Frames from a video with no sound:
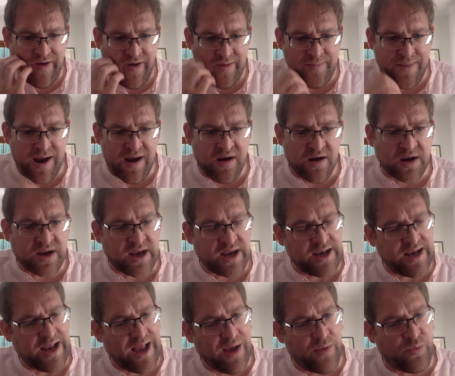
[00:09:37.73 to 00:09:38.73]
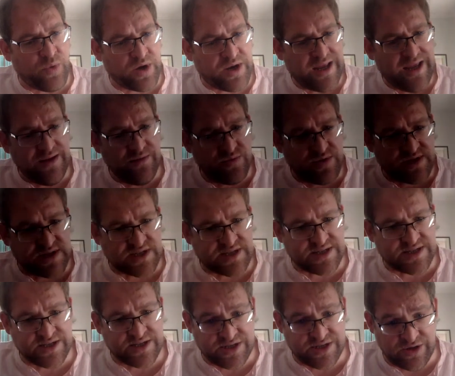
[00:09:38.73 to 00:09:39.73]
America, and what he
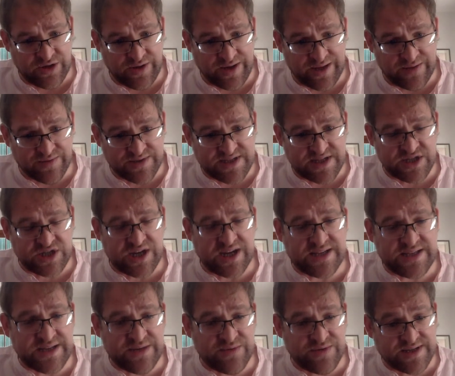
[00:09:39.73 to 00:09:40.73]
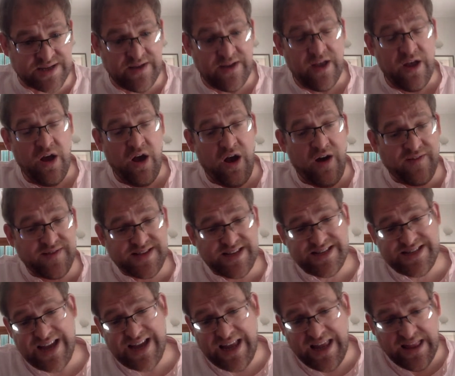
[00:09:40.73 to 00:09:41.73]
was doing was suggesting was obviously
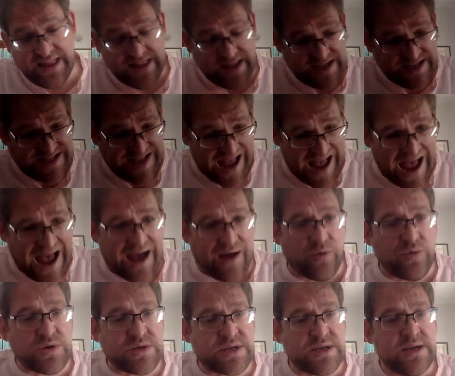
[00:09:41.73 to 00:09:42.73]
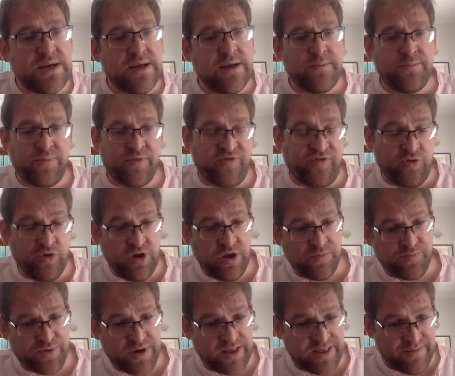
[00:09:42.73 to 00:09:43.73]
taking things out before you
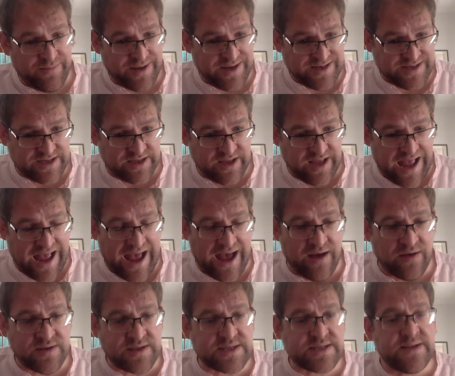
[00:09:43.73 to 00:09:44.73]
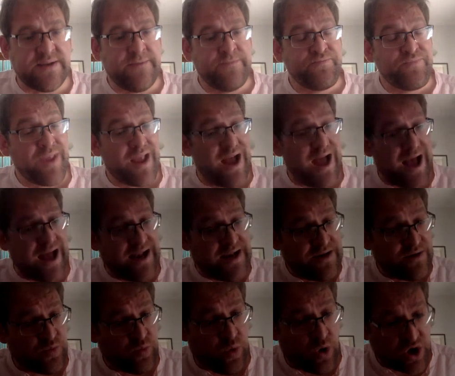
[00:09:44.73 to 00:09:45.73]
bring them into the house,
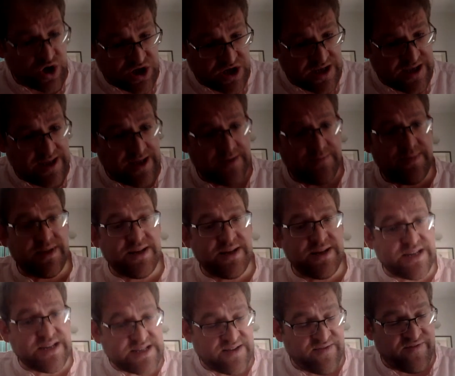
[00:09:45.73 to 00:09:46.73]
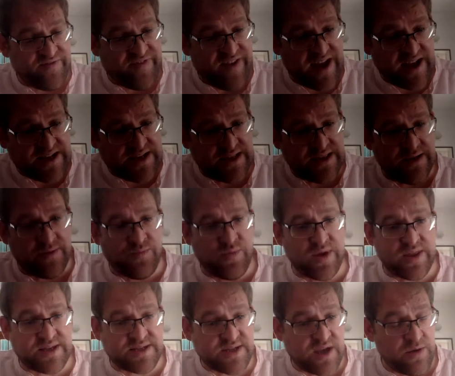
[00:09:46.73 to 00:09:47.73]
and washing them and disinfecting them
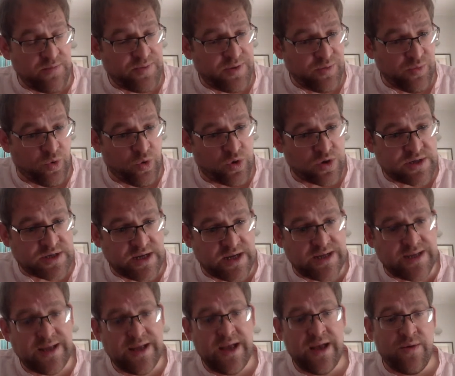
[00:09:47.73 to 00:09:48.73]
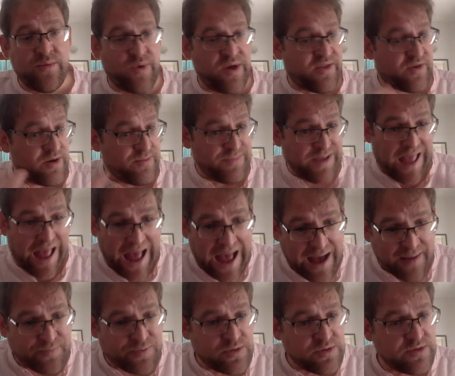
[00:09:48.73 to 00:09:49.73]
with soapy water, whether it be
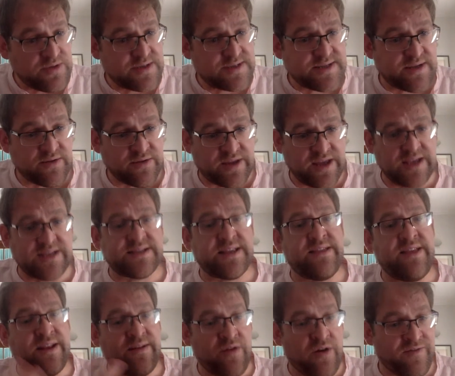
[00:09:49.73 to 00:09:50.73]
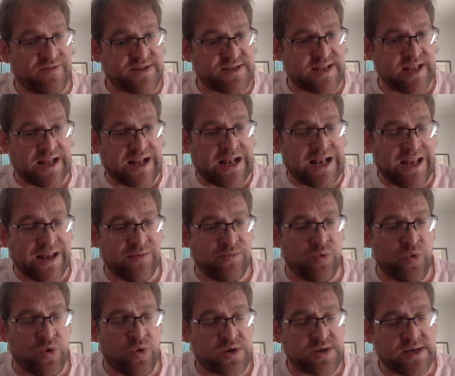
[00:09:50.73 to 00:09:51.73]
apples or things, and then obviously clean
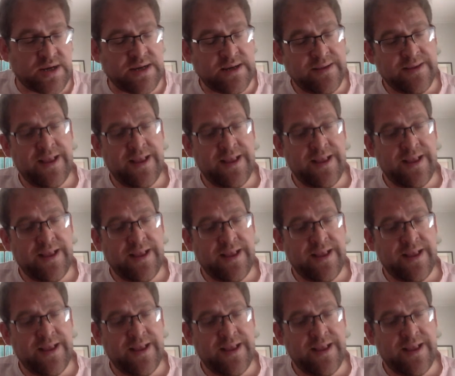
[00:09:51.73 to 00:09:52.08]
water,